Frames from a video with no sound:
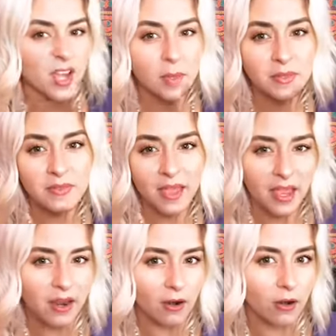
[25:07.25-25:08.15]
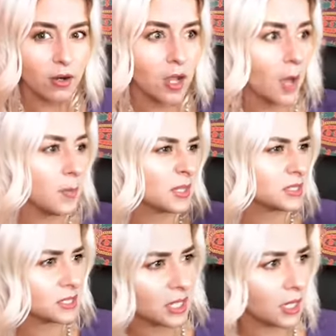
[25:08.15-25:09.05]
Gum in the hair, gum on
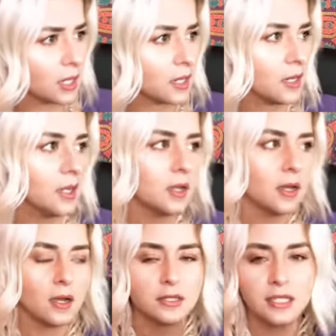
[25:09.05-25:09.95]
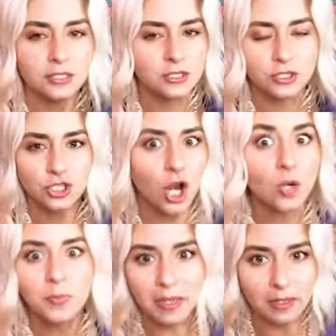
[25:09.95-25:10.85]
skin, uh,
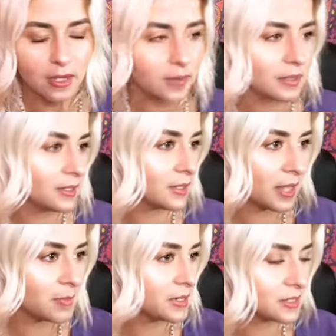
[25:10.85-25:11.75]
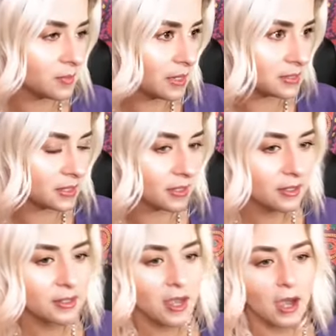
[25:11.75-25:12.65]
Sharpie. I mean, lemon is amazing.
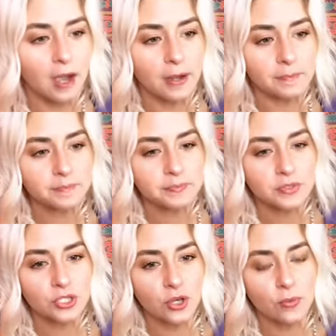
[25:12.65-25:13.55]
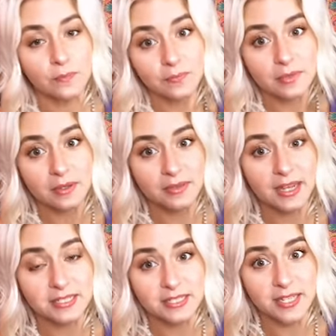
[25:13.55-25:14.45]
Um, so
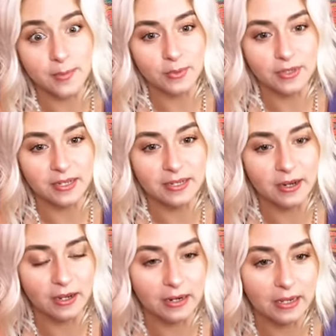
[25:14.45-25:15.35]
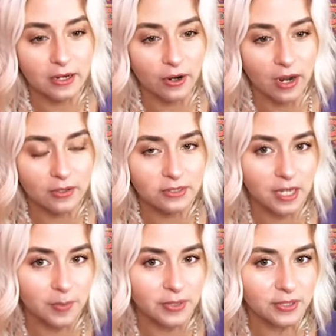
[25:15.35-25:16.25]
that is a staple in, in, in our house,
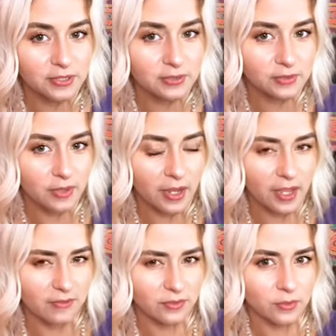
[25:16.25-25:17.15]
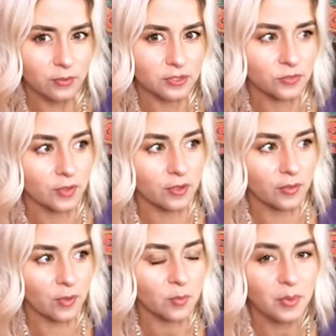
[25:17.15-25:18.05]
not because I have little ones running
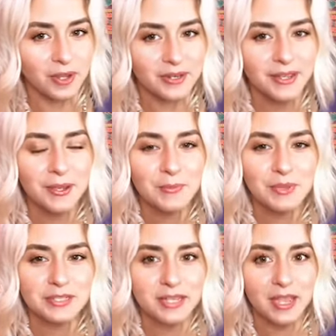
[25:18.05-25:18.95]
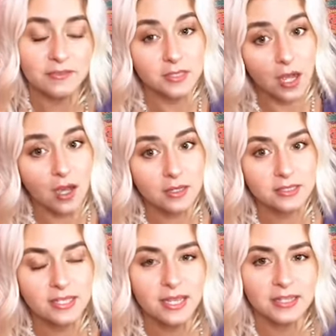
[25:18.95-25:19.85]
around, but because I have
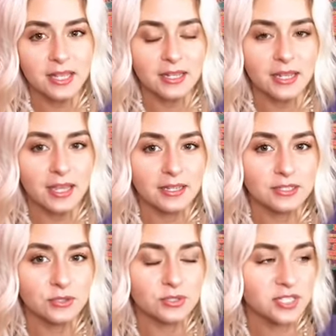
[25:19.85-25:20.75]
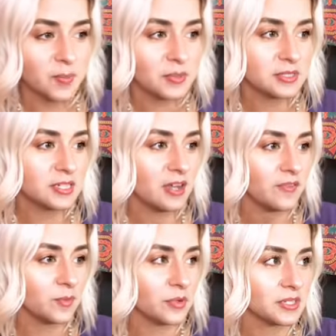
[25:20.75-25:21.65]
dogs, that like to step in
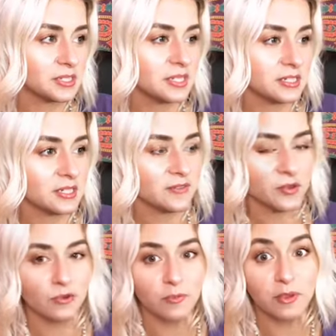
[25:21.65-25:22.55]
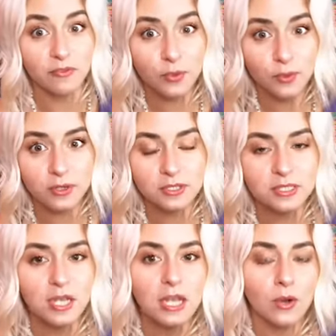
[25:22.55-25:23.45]
stuff and bring sticky stuff all over my
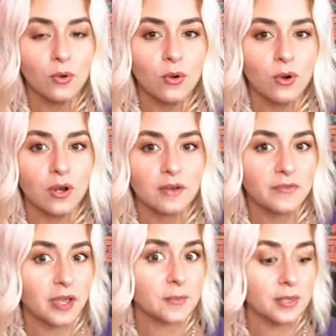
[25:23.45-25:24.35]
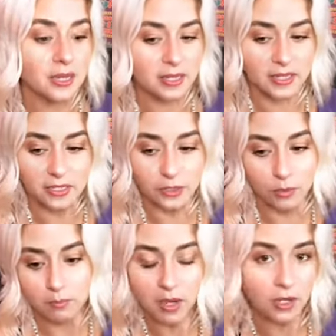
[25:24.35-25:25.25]
floors or if I'm getting like a
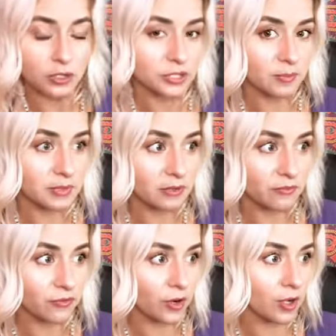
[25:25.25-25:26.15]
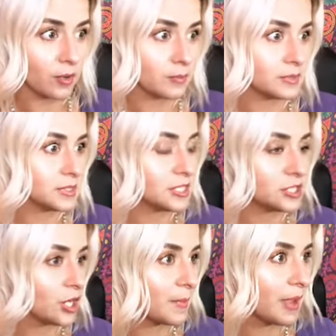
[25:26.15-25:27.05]
little mug or something from
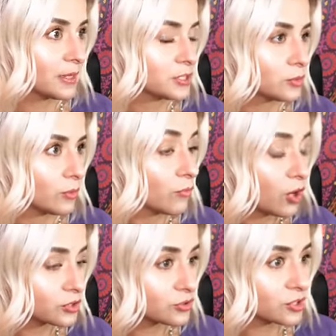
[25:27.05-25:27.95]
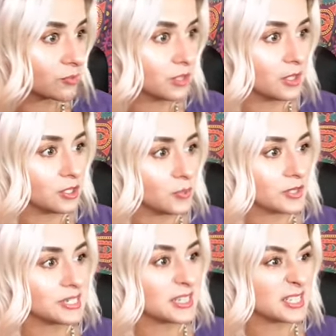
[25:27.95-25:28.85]
TJ Maxx or Ross or something and you
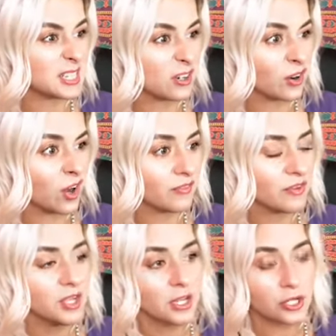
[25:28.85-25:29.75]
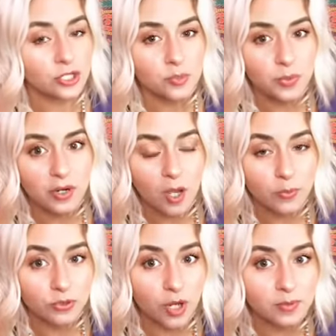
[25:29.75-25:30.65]
want to take the sticker off, you just put a
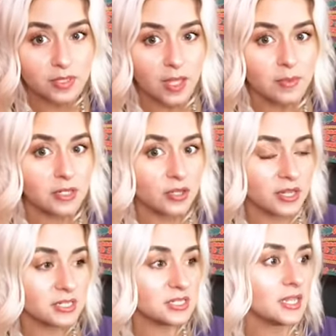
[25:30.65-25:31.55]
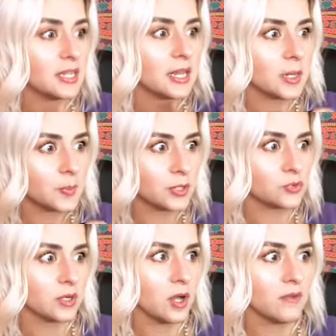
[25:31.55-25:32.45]
couple drops of lemon, you let it sit and it
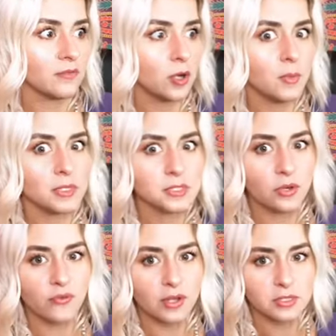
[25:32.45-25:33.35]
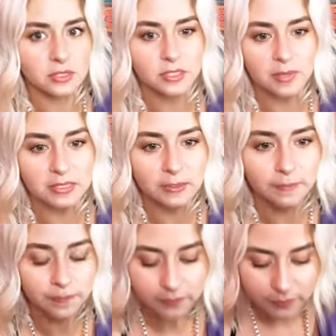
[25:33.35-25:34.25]
peels right off. No muss, no fuss. It's amazing.